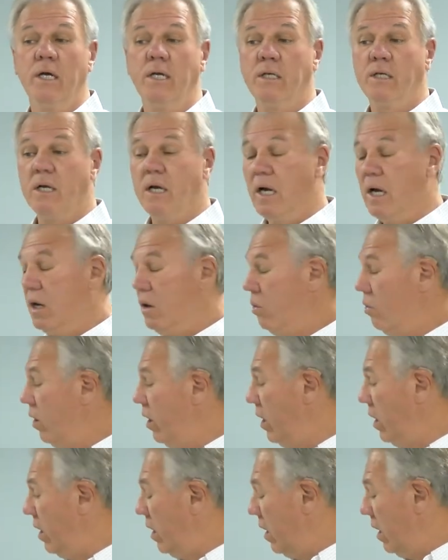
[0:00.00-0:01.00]
Is, uh,
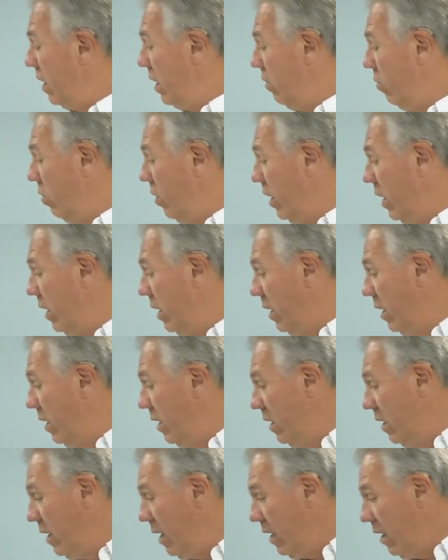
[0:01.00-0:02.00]
when,
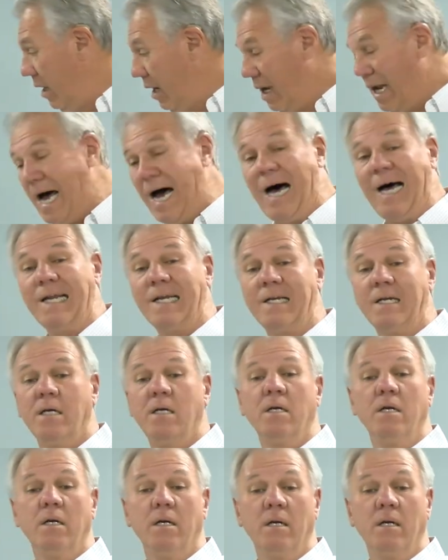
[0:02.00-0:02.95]
when Lot